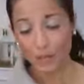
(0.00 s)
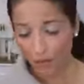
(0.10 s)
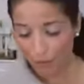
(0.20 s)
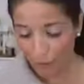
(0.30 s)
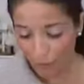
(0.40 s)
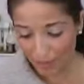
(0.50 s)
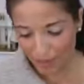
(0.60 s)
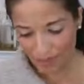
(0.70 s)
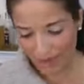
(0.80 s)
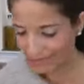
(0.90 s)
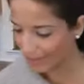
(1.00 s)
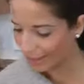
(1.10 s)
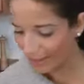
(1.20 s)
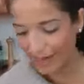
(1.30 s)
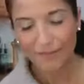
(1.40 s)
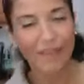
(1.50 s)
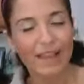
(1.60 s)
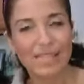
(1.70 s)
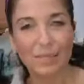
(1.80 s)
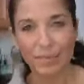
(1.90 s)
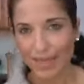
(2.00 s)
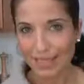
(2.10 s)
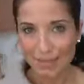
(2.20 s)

in your own home and you don't have to go to any fancy place